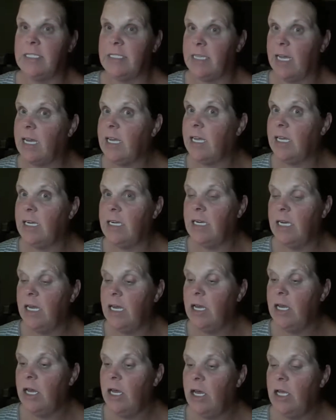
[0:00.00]
second.
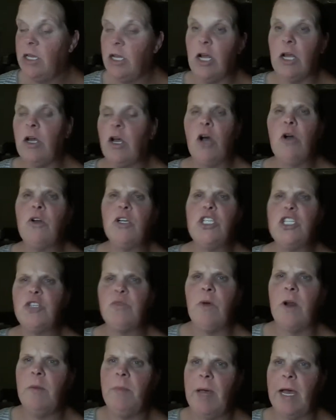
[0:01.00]
They're like, oh, good,
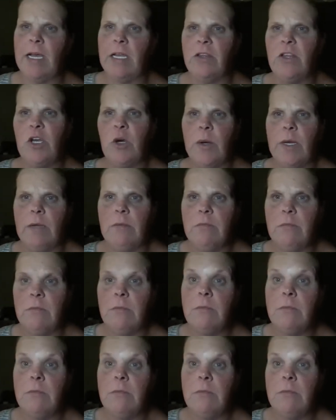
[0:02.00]
just running back and do it.